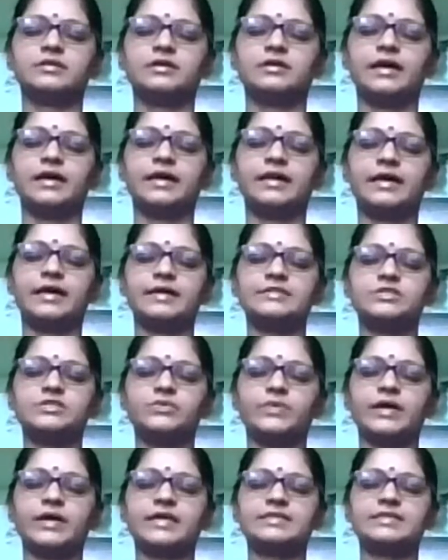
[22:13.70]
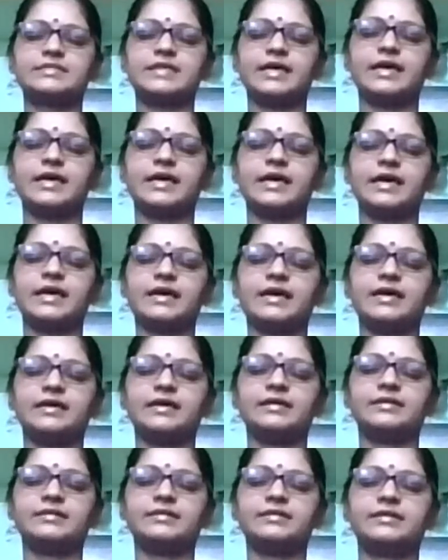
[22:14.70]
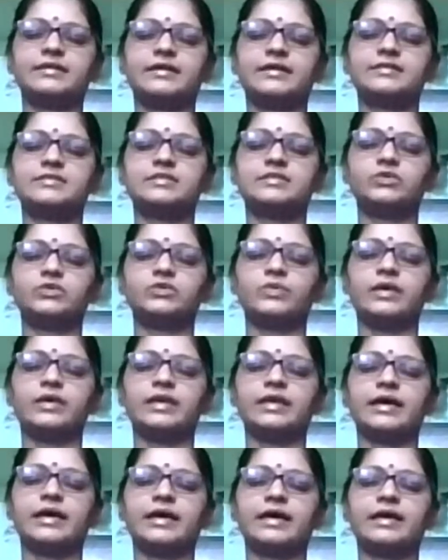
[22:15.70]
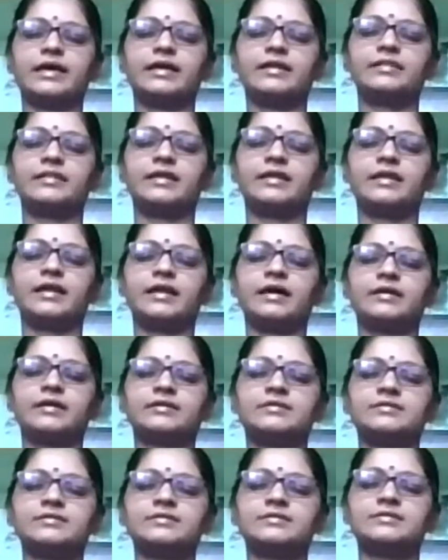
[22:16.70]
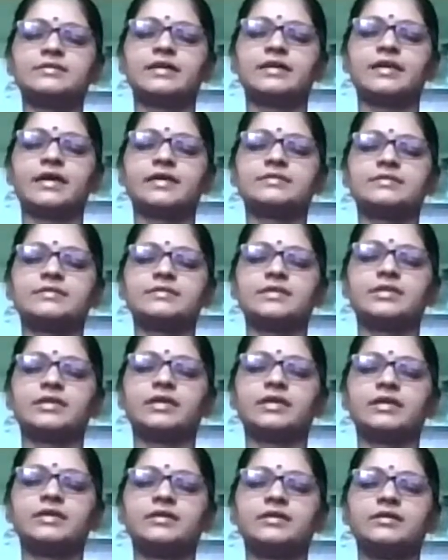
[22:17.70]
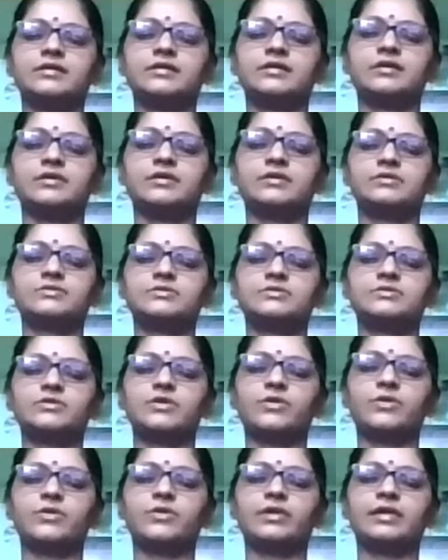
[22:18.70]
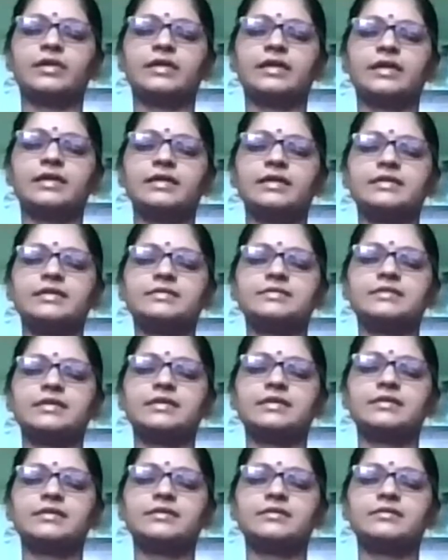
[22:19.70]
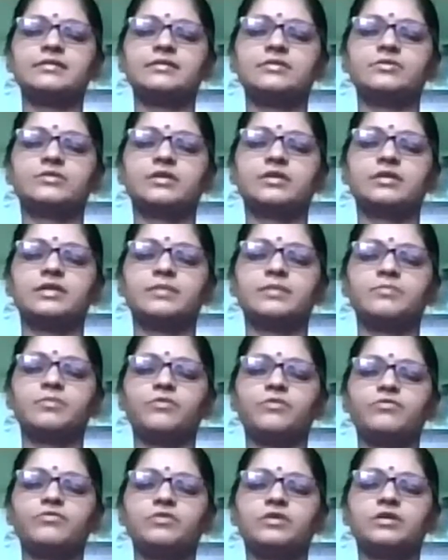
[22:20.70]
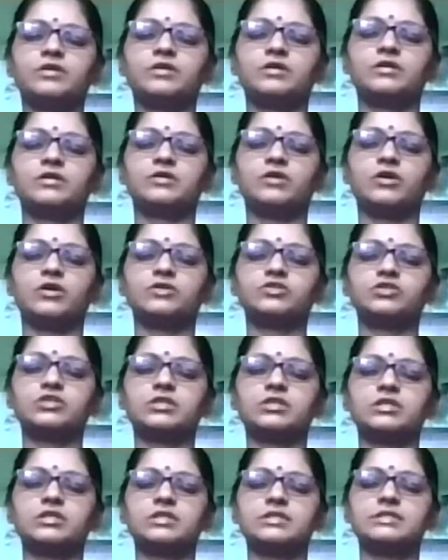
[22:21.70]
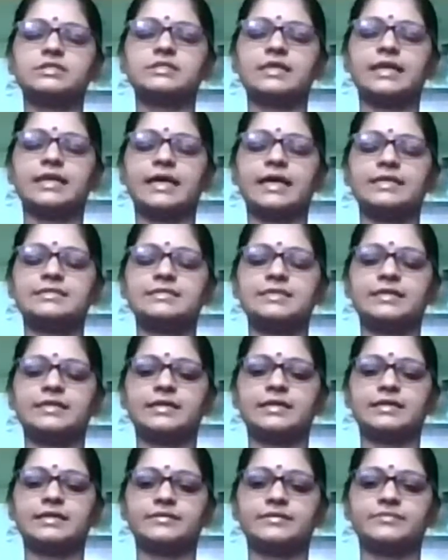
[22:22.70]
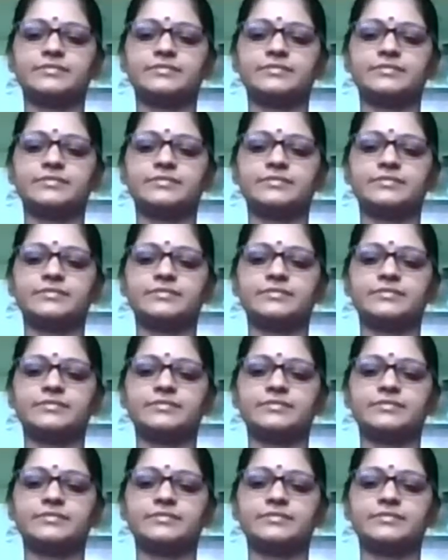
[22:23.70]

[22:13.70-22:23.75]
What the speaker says: And as you exhale, the residual air in the lungs are exiting, slowly releasing to the tip of the nostrils and exiting.